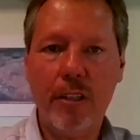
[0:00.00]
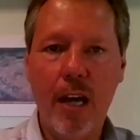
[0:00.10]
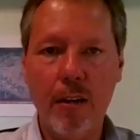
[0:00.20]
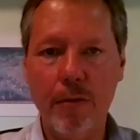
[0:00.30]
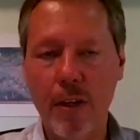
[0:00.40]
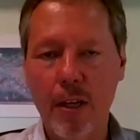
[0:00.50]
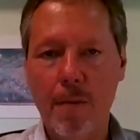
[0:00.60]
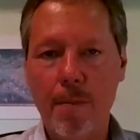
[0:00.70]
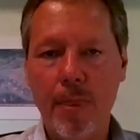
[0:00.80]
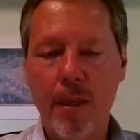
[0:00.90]
kind of
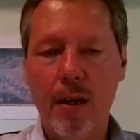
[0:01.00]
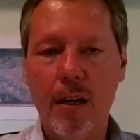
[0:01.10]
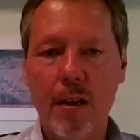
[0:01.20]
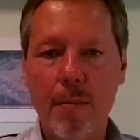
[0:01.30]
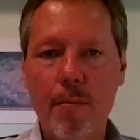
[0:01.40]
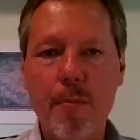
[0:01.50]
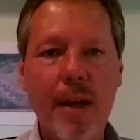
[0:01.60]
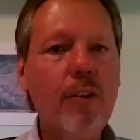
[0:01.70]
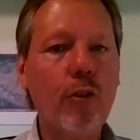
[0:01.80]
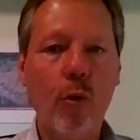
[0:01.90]

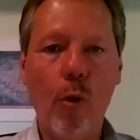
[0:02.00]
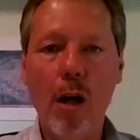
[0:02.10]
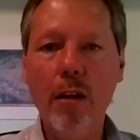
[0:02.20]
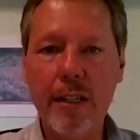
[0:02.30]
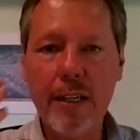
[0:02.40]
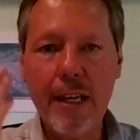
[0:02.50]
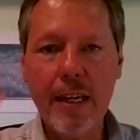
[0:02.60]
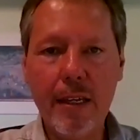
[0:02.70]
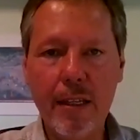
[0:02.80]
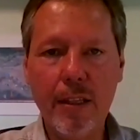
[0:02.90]
mental
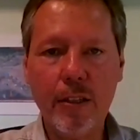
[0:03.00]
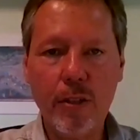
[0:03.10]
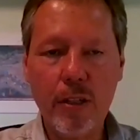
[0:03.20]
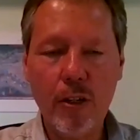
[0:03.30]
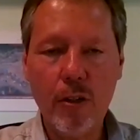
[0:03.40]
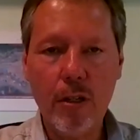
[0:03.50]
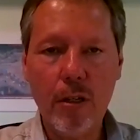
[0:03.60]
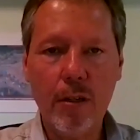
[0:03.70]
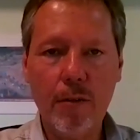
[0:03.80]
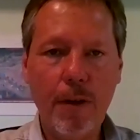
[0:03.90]
quality that's
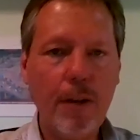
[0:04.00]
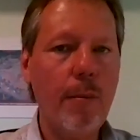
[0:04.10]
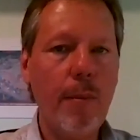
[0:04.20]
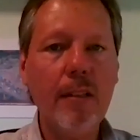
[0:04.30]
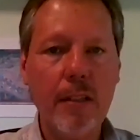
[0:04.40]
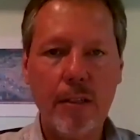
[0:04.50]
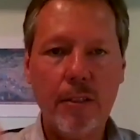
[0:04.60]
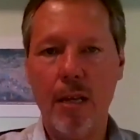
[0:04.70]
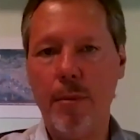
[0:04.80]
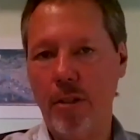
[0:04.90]
fundamentally the
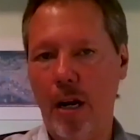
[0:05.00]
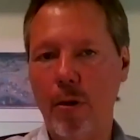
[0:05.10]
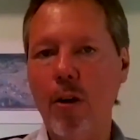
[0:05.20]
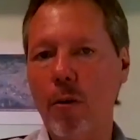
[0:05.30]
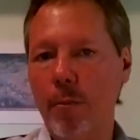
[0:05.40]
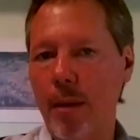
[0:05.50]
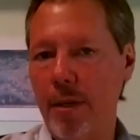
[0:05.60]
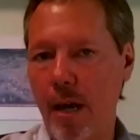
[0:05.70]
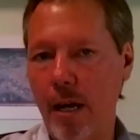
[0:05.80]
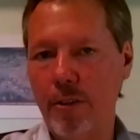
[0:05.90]
same as our own, maybe
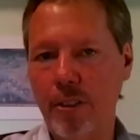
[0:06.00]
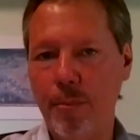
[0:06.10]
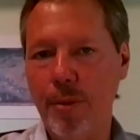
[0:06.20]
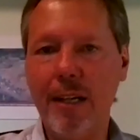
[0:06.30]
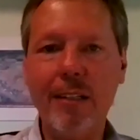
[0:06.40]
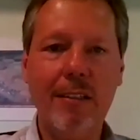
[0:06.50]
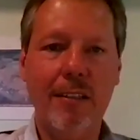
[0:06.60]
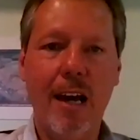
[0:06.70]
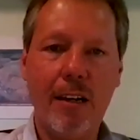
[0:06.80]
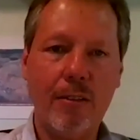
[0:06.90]
not as complex and
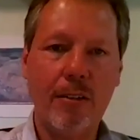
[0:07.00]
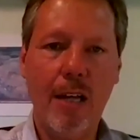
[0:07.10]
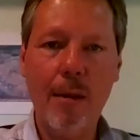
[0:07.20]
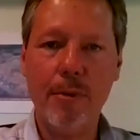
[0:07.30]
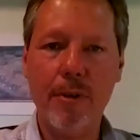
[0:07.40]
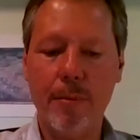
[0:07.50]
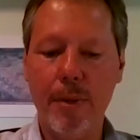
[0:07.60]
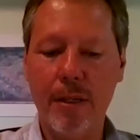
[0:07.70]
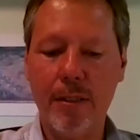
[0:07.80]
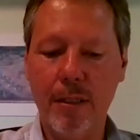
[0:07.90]
not as elaborate,
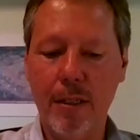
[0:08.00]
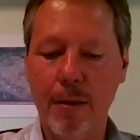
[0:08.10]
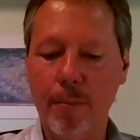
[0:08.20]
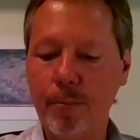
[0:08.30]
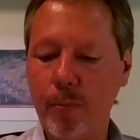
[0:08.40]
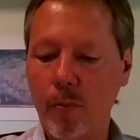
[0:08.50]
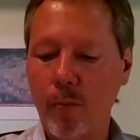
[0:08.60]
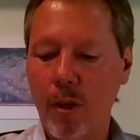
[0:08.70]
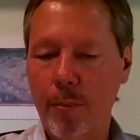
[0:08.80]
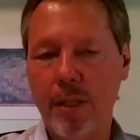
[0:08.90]
but
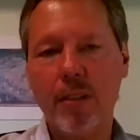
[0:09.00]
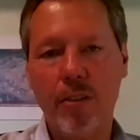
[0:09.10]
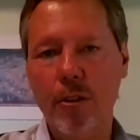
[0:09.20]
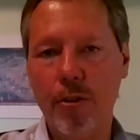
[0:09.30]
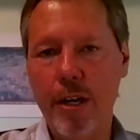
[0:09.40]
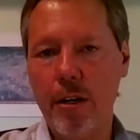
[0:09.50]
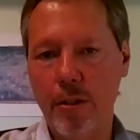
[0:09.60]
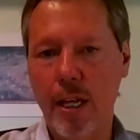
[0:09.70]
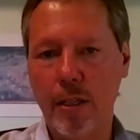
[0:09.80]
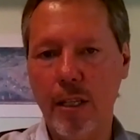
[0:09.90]
it's still there,
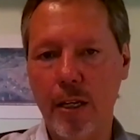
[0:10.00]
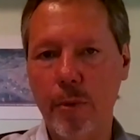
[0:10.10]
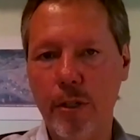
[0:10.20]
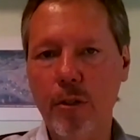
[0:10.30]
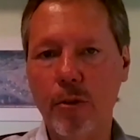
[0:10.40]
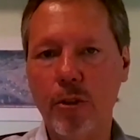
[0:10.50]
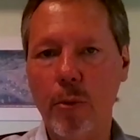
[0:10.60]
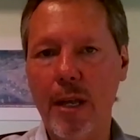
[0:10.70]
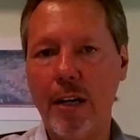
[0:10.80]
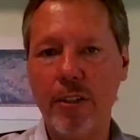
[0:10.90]
like we do. So
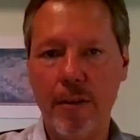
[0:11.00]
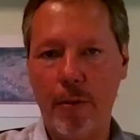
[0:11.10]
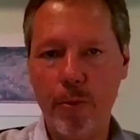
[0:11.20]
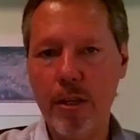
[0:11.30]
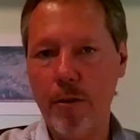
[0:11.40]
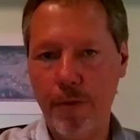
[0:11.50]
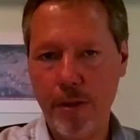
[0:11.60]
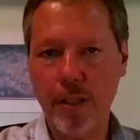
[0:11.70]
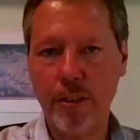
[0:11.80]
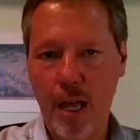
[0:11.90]
we actually have a real
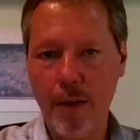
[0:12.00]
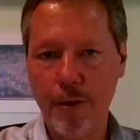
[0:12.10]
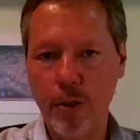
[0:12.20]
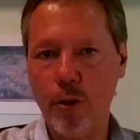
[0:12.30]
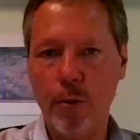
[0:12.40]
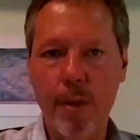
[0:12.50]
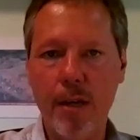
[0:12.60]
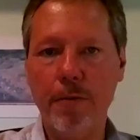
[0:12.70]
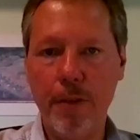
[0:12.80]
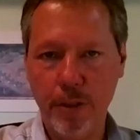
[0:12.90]
philosophical or
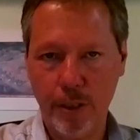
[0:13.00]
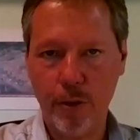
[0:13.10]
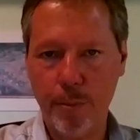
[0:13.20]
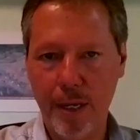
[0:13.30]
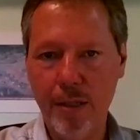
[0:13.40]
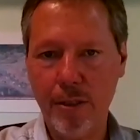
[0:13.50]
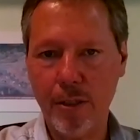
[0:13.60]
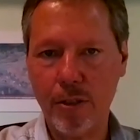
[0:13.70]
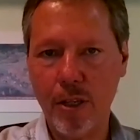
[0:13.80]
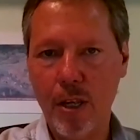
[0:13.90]
metaphysical basis